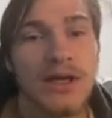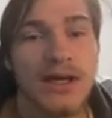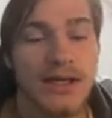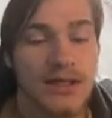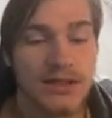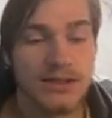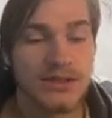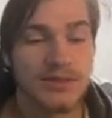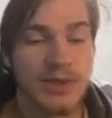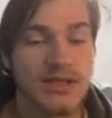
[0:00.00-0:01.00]
It's
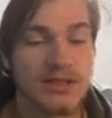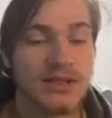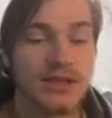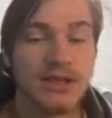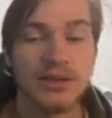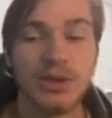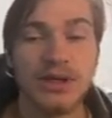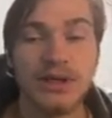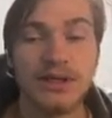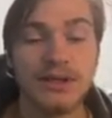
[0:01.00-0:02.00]
basically going to
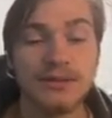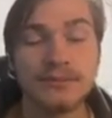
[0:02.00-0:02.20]
be